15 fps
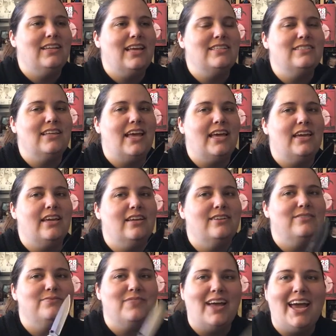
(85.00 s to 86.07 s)
it's like
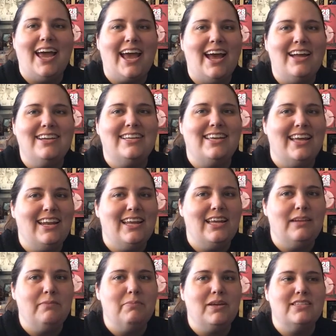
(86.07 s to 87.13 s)
I had to get
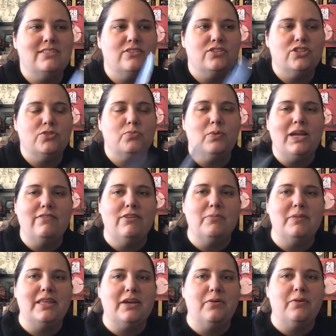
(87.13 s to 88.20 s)
it because there's three of them
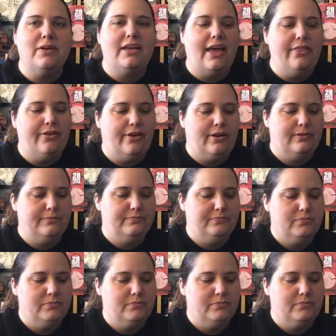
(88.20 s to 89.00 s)
and they go together.